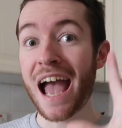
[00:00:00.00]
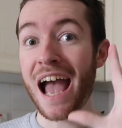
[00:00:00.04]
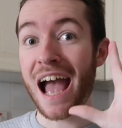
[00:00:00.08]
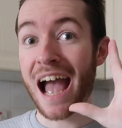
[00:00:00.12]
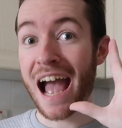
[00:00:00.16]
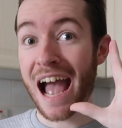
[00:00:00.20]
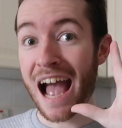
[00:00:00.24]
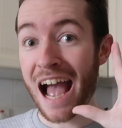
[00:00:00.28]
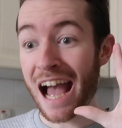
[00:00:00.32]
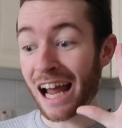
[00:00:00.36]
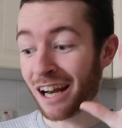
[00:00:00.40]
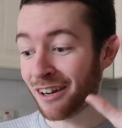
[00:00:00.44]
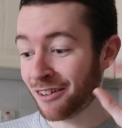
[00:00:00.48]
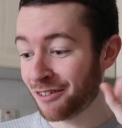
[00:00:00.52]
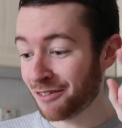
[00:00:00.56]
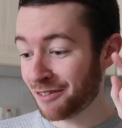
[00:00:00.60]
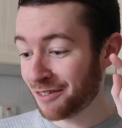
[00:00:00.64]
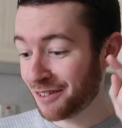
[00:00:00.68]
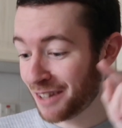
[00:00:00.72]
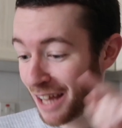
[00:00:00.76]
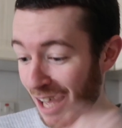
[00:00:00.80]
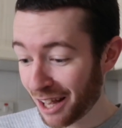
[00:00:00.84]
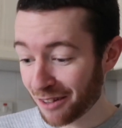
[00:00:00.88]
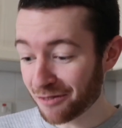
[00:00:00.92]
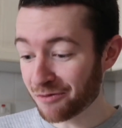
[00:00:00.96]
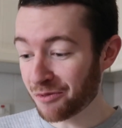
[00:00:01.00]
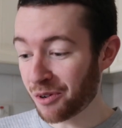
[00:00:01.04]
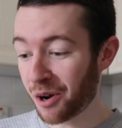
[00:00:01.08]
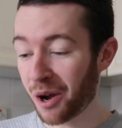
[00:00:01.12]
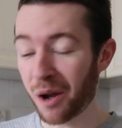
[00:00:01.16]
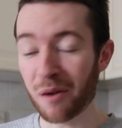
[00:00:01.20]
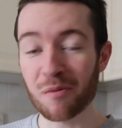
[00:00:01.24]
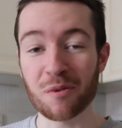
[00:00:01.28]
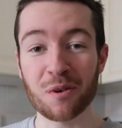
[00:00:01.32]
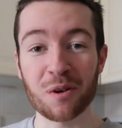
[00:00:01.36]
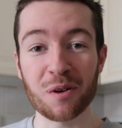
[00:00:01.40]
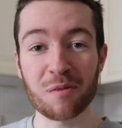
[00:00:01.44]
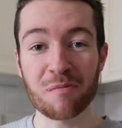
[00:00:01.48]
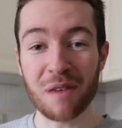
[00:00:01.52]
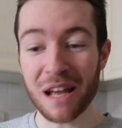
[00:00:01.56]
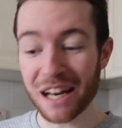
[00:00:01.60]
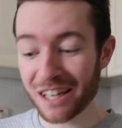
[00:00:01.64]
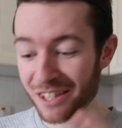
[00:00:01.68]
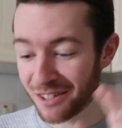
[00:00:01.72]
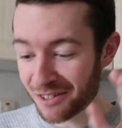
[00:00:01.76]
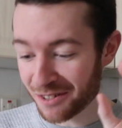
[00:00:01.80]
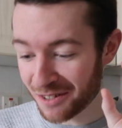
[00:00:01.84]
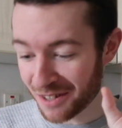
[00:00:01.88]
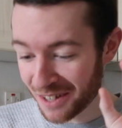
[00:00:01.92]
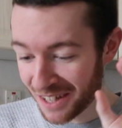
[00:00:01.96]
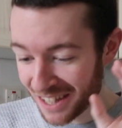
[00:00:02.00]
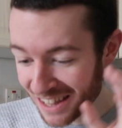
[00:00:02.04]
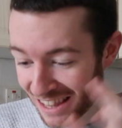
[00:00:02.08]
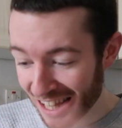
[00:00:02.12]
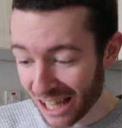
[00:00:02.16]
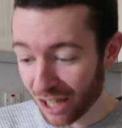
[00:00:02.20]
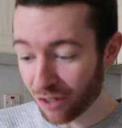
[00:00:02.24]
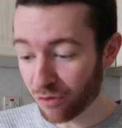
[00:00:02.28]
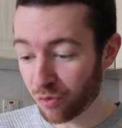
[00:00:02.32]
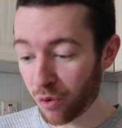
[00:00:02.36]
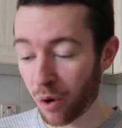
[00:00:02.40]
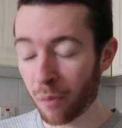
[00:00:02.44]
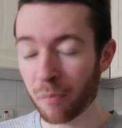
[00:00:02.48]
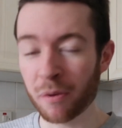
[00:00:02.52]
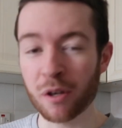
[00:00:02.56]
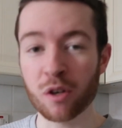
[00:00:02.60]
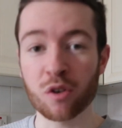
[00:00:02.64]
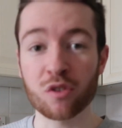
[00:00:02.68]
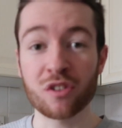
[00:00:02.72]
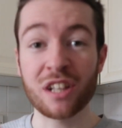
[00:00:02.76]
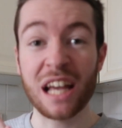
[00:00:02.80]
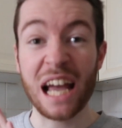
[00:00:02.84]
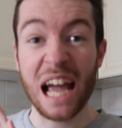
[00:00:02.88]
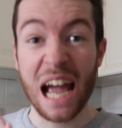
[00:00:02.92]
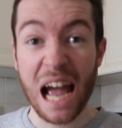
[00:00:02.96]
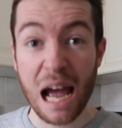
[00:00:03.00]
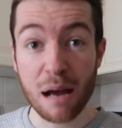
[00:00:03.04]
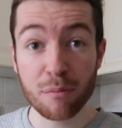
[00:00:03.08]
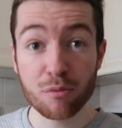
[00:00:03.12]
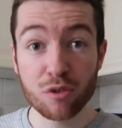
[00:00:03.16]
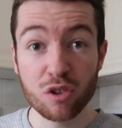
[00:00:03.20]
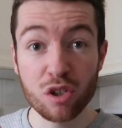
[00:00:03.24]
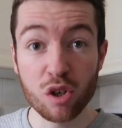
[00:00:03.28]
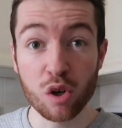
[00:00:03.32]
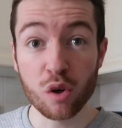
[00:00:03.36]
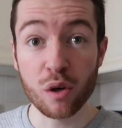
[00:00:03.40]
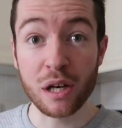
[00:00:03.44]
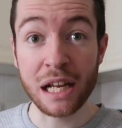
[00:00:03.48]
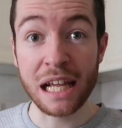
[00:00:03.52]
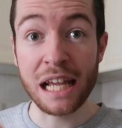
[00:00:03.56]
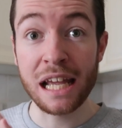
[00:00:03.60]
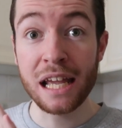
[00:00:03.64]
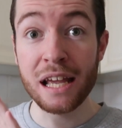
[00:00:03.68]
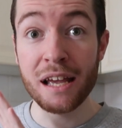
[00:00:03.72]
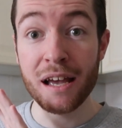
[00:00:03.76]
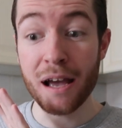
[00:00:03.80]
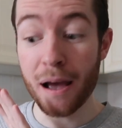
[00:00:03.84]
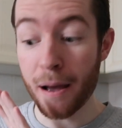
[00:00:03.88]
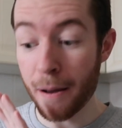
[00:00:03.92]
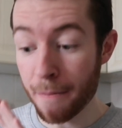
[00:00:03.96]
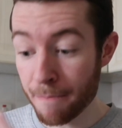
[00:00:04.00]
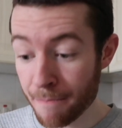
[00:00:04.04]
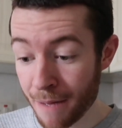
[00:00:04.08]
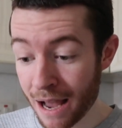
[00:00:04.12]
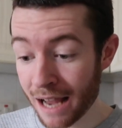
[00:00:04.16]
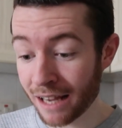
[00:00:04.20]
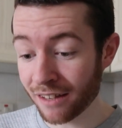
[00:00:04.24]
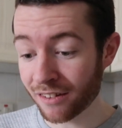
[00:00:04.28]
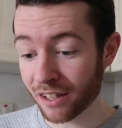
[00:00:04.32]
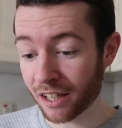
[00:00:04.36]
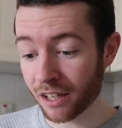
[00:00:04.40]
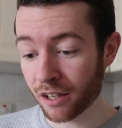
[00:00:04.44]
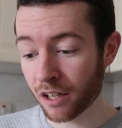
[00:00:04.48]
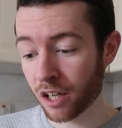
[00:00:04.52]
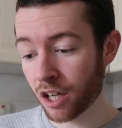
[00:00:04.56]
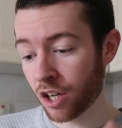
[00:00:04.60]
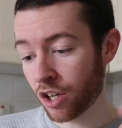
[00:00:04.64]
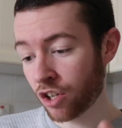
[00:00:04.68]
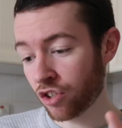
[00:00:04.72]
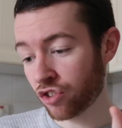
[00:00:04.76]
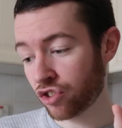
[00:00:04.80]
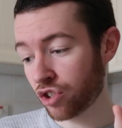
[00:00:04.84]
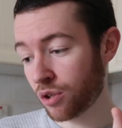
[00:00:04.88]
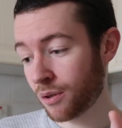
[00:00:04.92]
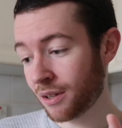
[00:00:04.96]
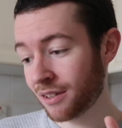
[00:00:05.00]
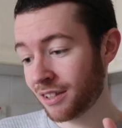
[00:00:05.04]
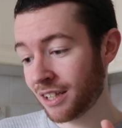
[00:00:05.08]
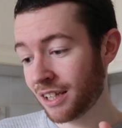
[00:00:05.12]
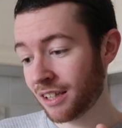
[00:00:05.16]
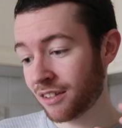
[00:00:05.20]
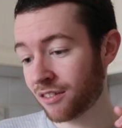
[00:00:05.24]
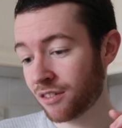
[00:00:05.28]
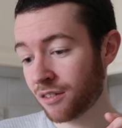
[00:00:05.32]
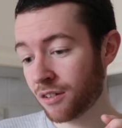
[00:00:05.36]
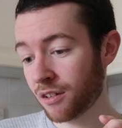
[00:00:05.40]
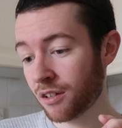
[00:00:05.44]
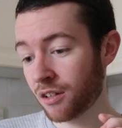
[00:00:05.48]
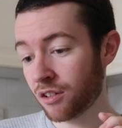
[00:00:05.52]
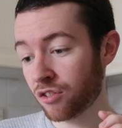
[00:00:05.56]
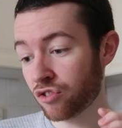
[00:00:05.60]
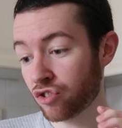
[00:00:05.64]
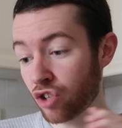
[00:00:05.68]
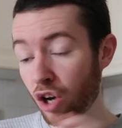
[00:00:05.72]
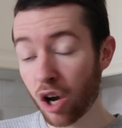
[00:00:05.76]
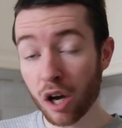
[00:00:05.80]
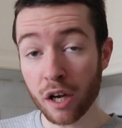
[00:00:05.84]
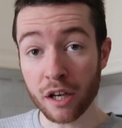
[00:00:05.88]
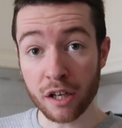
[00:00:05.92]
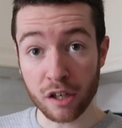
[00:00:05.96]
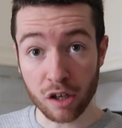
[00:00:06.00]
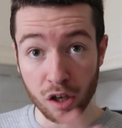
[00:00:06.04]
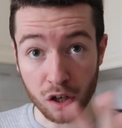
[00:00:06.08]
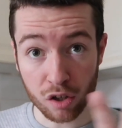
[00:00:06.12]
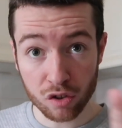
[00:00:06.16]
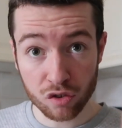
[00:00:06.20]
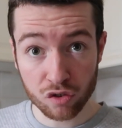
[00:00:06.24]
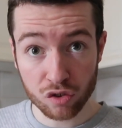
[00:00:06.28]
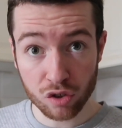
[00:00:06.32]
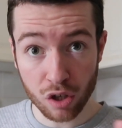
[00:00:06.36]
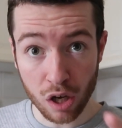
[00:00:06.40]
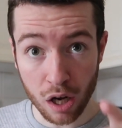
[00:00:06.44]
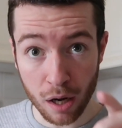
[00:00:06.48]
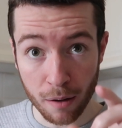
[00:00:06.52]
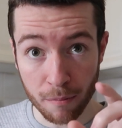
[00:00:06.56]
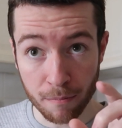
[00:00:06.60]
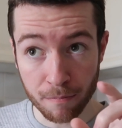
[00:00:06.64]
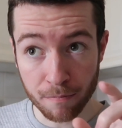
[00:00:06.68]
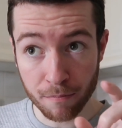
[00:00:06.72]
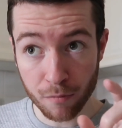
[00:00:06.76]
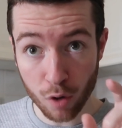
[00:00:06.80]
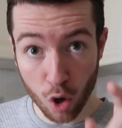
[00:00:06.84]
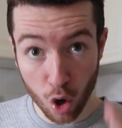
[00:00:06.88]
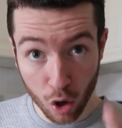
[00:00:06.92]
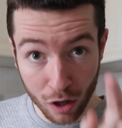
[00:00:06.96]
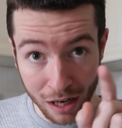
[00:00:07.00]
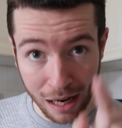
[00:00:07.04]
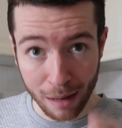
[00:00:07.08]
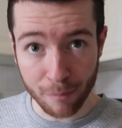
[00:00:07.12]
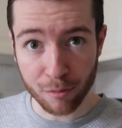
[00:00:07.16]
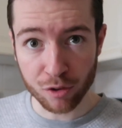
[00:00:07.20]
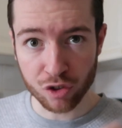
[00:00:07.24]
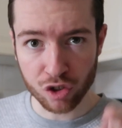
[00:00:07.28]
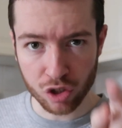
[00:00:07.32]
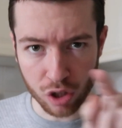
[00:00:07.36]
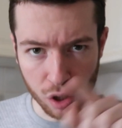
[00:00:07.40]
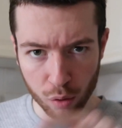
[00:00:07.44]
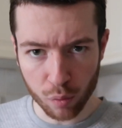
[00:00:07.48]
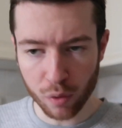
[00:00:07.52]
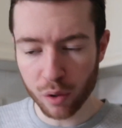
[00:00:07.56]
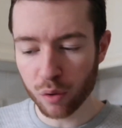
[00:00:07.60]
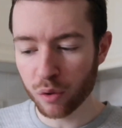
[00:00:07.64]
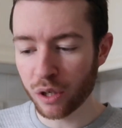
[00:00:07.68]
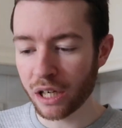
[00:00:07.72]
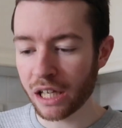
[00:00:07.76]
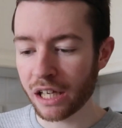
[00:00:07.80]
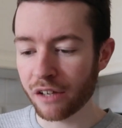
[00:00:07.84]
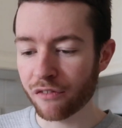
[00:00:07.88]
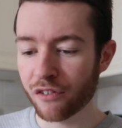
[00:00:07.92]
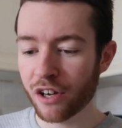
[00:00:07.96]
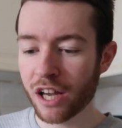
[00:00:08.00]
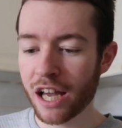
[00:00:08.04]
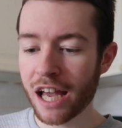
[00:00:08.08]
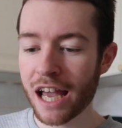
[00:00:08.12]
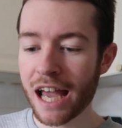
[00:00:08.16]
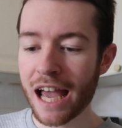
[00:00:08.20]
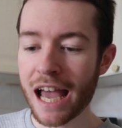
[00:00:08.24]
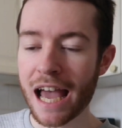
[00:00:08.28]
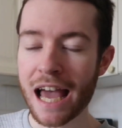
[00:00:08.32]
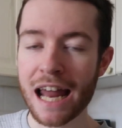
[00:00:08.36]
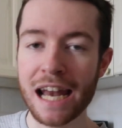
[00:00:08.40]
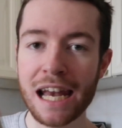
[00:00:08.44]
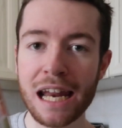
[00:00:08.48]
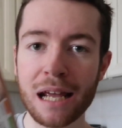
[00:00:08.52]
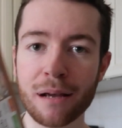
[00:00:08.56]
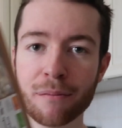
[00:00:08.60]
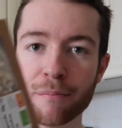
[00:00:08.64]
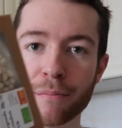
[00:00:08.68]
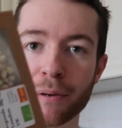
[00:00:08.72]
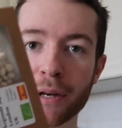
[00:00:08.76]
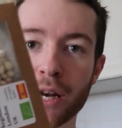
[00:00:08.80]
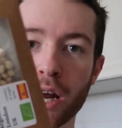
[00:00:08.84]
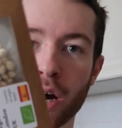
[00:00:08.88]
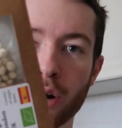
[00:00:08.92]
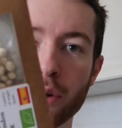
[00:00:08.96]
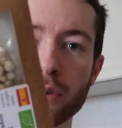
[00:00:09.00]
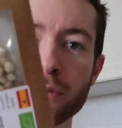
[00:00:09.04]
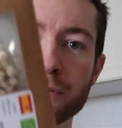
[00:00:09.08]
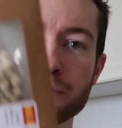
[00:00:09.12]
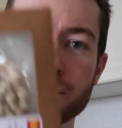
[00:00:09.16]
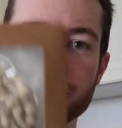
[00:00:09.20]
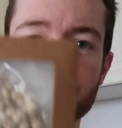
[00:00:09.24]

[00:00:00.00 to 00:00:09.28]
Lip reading: and that's why I'm going to mention this one, because they're absolutely amazing. So it is tiger nuts on Amazon. I will leave a link below.